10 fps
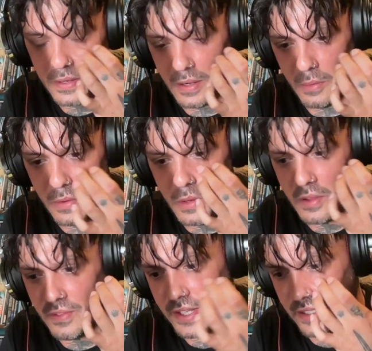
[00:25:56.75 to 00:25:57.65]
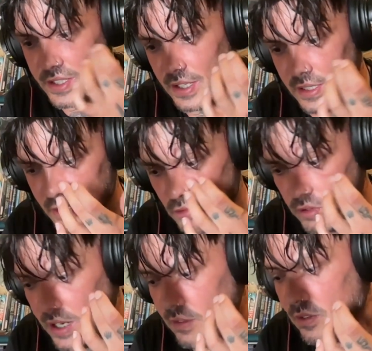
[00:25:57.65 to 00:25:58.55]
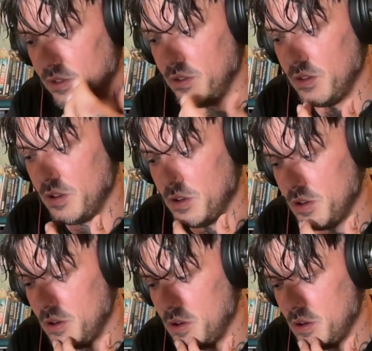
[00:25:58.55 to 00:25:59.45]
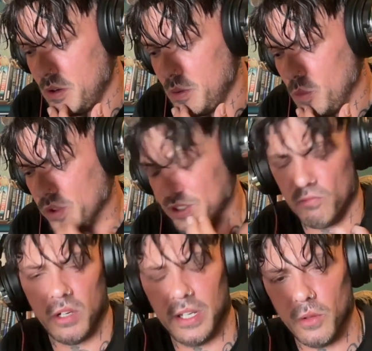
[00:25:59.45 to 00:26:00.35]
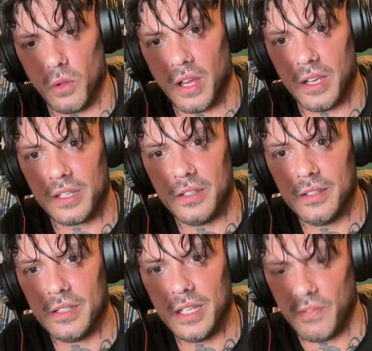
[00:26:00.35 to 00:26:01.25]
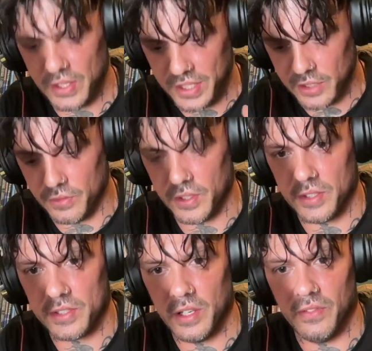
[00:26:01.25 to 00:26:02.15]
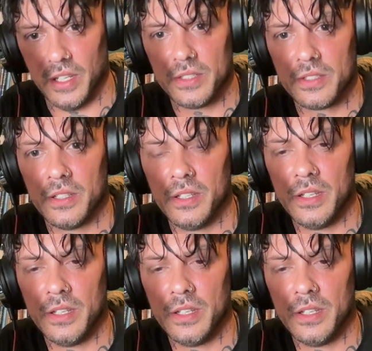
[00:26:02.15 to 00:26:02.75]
know, these things, grief. What does it really look like if I dig under the surface?